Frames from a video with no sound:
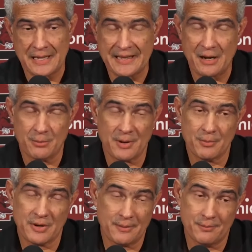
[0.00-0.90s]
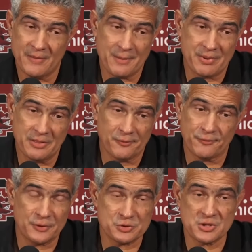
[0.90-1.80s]
can't remember, it might be the
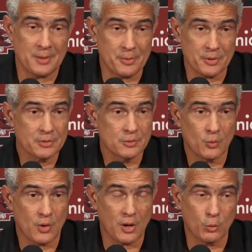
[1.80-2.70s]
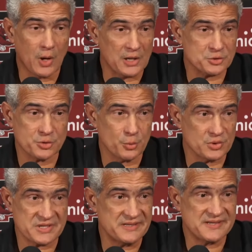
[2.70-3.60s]
first summer where our roster
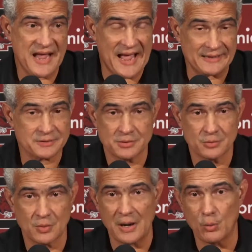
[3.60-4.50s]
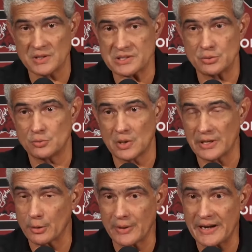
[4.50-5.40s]
was intact, where I wasn't
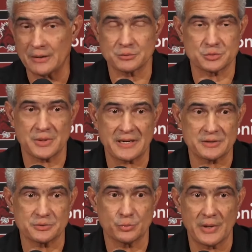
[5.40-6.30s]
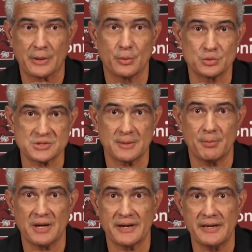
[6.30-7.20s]
running around trying to recruit
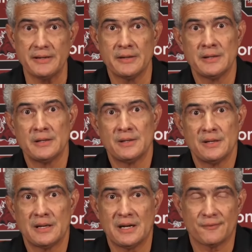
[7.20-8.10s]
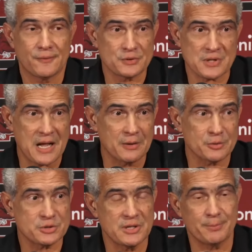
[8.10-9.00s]
somebody for a
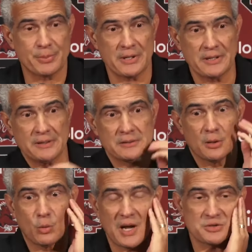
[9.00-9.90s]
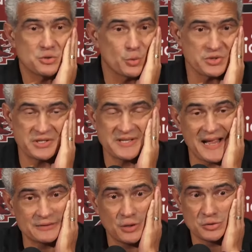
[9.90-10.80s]
scholarship. Our roster was
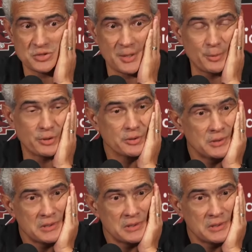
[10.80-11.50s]
intact all summer.